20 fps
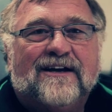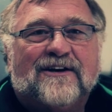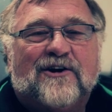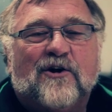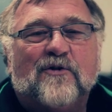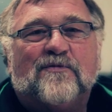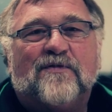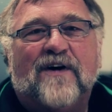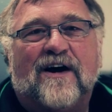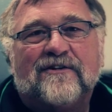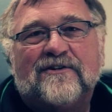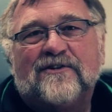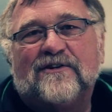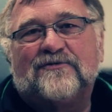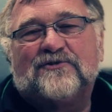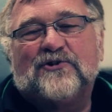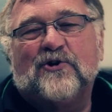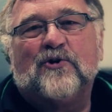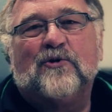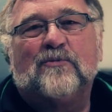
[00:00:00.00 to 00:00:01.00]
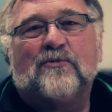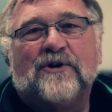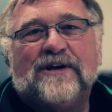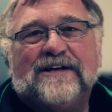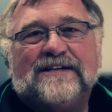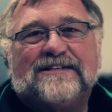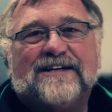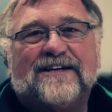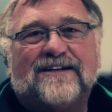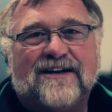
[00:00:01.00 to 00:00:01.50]
co-founder of Total
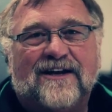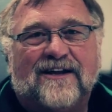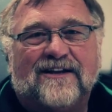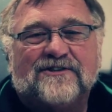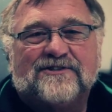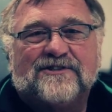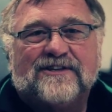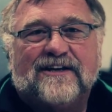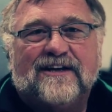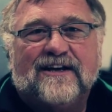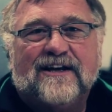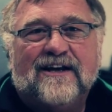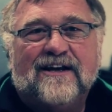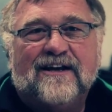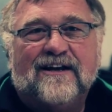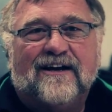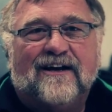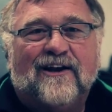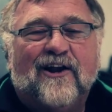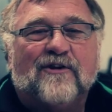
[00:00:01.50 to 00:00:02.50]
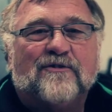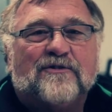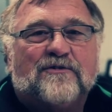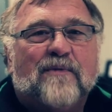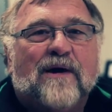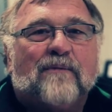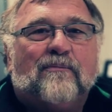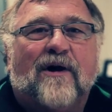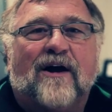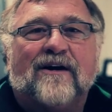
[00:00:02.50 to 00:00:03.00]
Marine Technology, along with
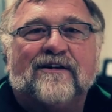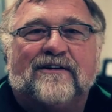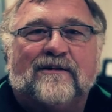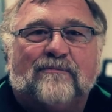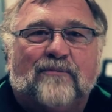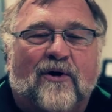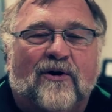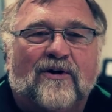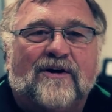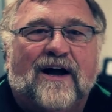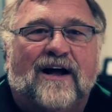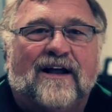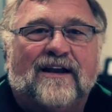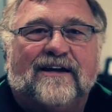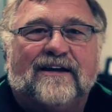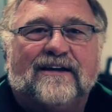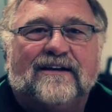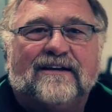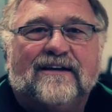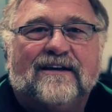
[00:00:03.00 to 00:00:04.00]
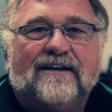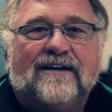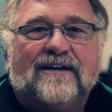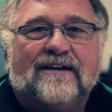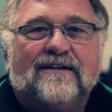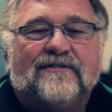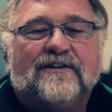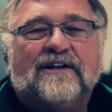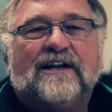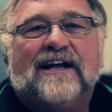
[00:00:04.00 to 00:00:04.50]
my partner, Paul Colley.
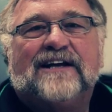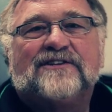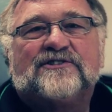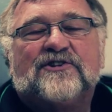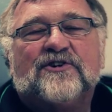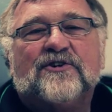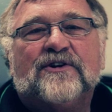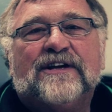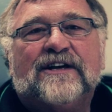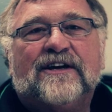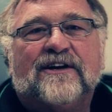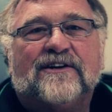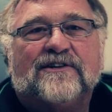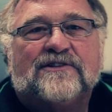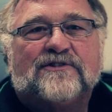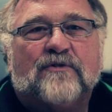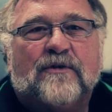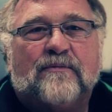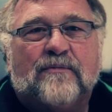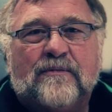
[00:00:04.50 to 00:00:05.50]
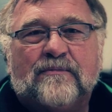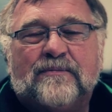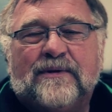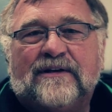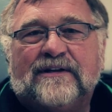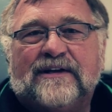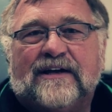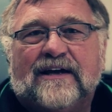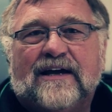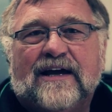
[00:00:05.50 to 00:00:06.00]
For the last 30 years, we've been
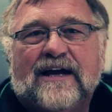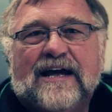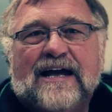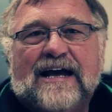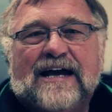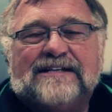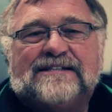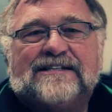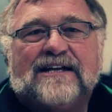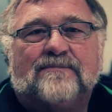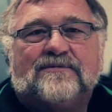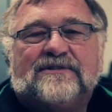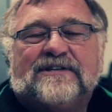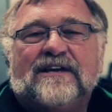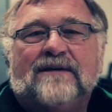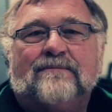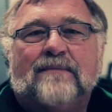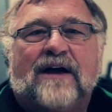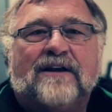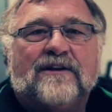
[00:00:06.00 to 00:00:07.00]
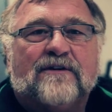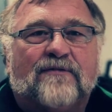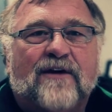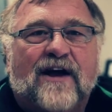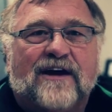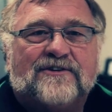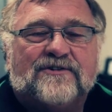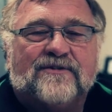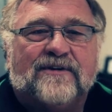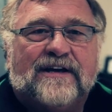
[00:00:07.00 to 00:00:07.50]
building a subsea
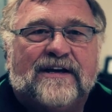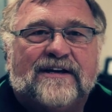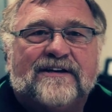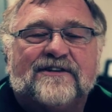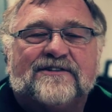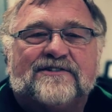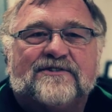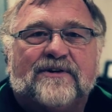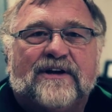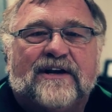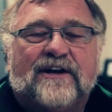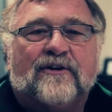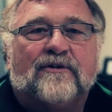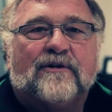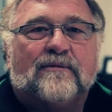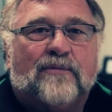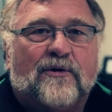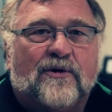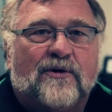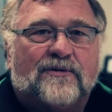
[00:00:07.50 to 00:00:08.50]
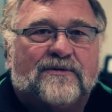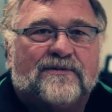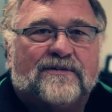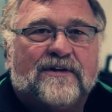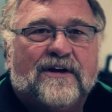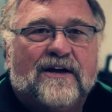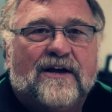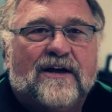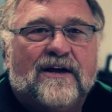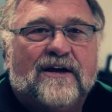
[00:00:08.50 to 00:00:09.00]
manufacturing industry here in Perth
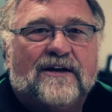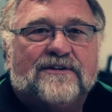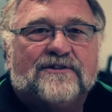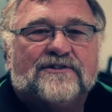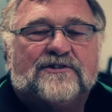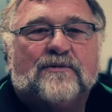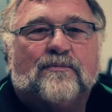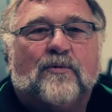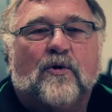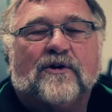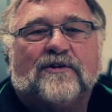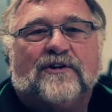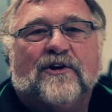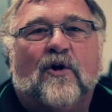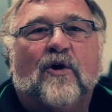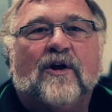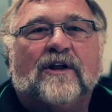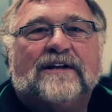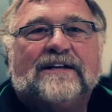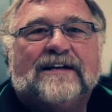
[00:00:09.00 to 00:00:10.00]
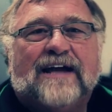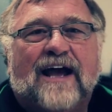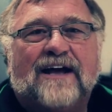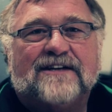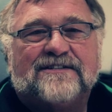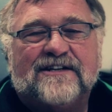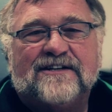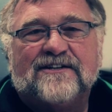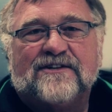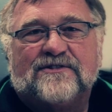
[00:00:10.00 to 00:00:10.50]
to support the oil and
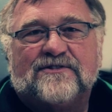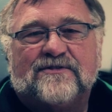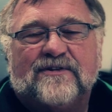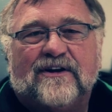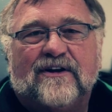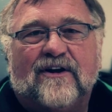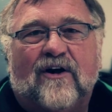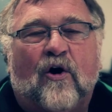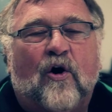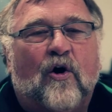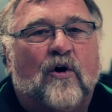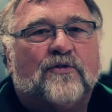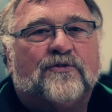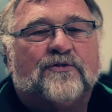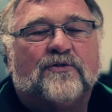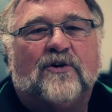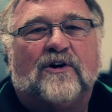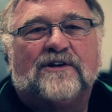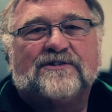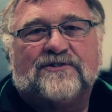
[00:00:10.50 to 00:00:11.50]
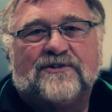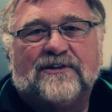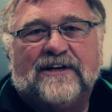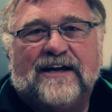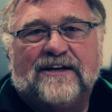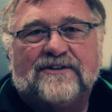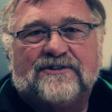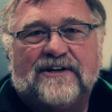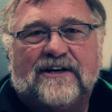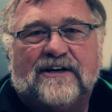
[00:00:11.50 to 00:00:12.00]
gas industry all through
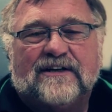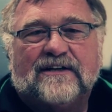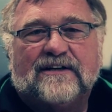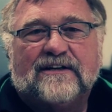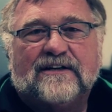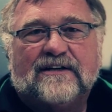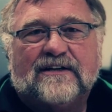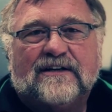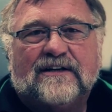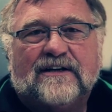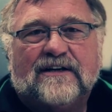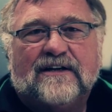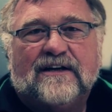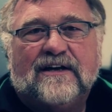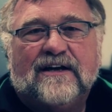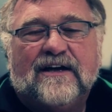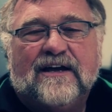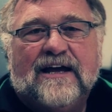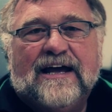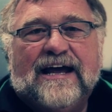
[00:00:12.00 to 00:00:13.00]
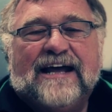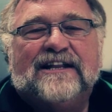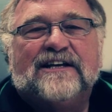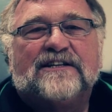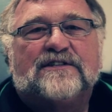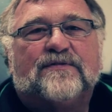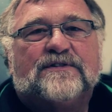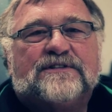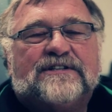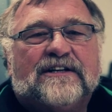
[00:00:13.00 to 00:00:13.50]
Australasia. In
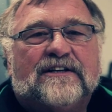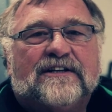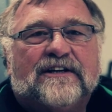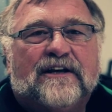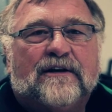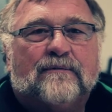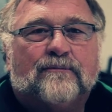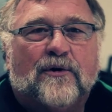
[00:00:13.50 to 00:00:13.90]
this facility in